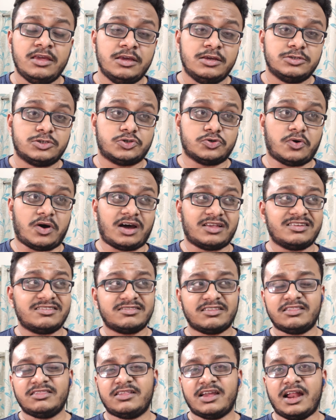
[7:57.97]
So other
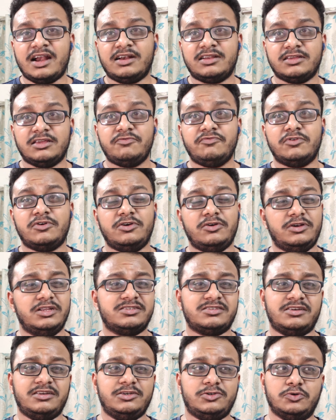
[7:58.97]
than that, if you're
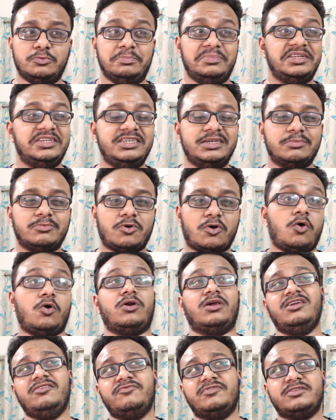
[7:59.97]
listening to medium or
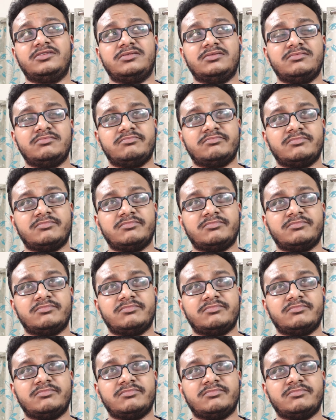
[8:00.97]
even